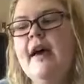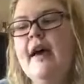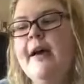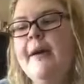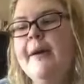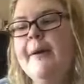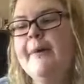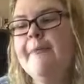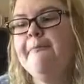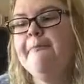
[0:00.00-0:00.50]

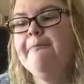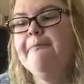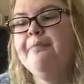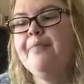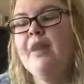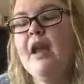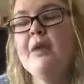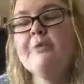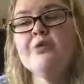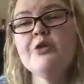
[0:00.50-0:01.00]
I'm
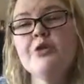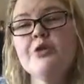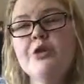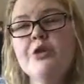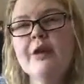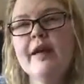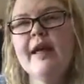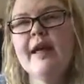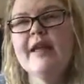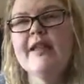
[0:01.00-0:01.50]
sure
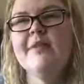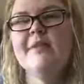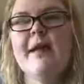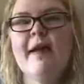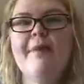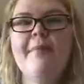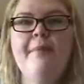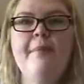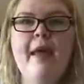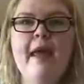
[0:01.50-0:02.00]
you can get them
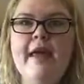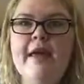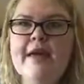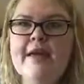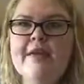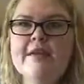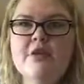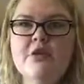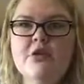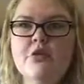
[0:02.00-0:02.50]
at
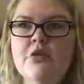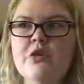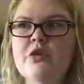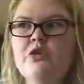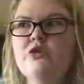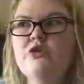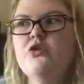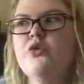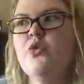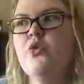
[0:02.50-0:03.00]
baking
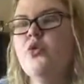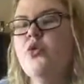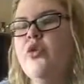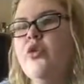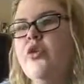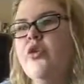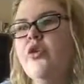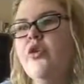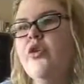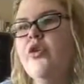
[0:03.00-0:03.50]
stores
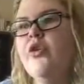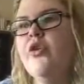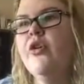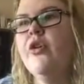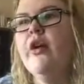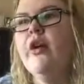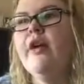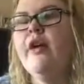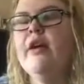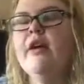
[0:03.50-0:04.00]
or
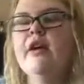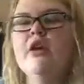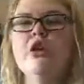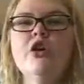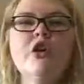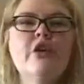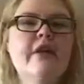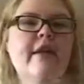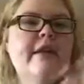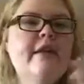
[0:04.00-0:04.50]

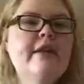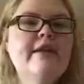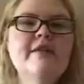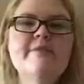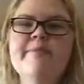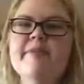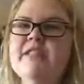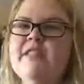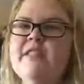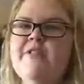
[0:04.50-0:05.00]
cooking
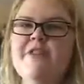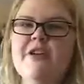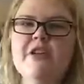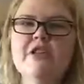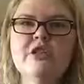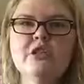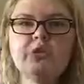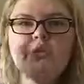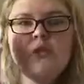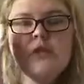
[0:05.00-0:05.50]
specific
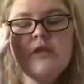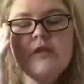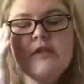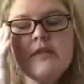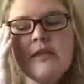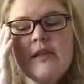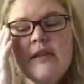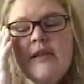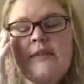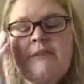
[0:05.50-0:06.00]

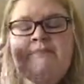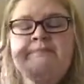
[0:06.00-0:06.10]
stores.